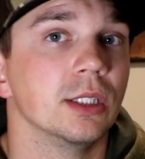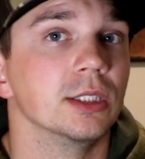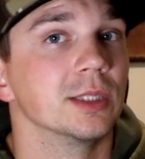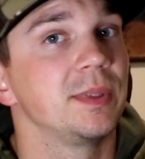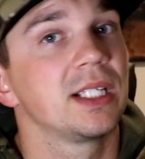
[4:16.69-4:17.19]

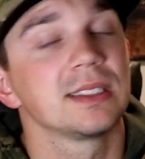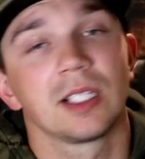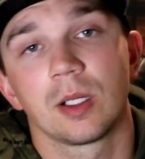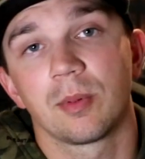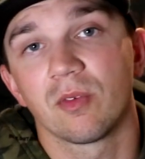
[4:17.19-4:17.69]
Just because
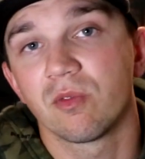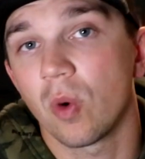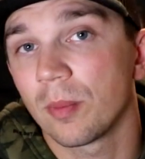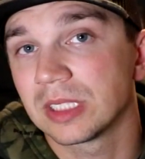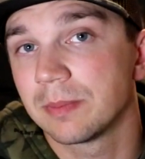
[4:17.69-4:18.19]
they're a
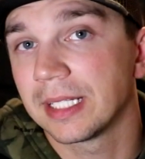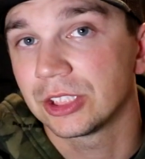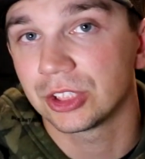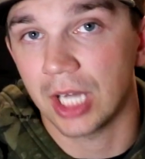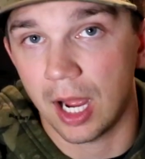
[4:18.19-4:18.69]
performance-based
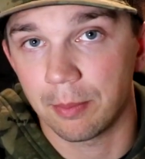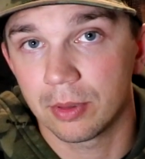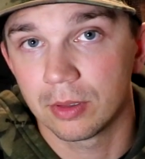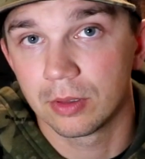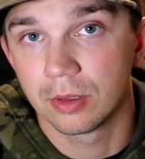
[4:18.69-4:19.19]
shop
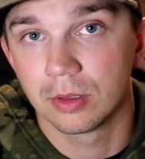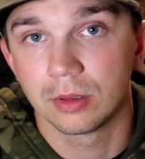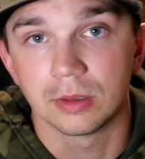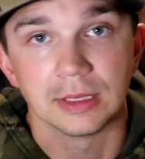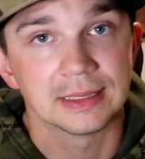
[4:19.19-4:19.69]

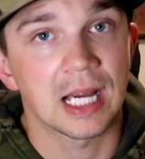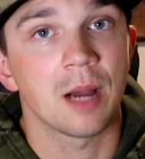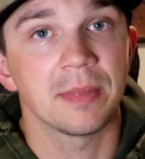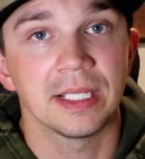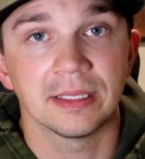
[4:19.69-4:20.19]
does
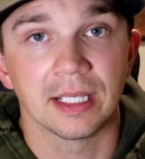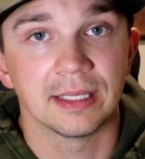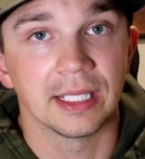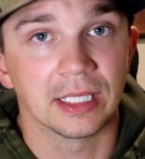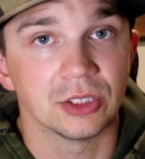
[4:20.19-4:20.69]
not mean that
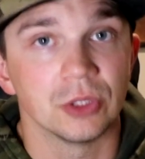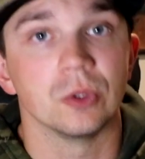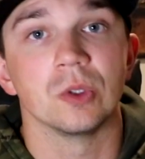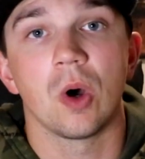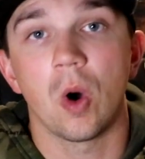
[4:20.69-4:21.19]
they can
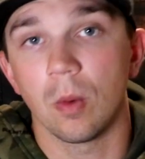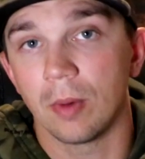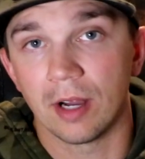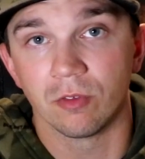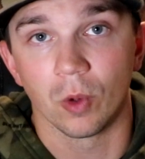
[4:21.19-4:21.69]
tune all
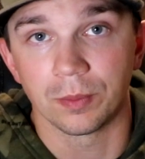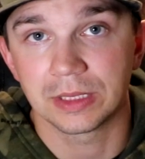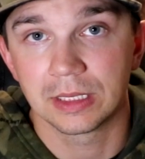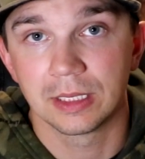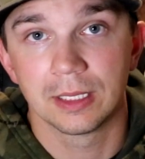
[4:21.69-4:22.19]
platforms.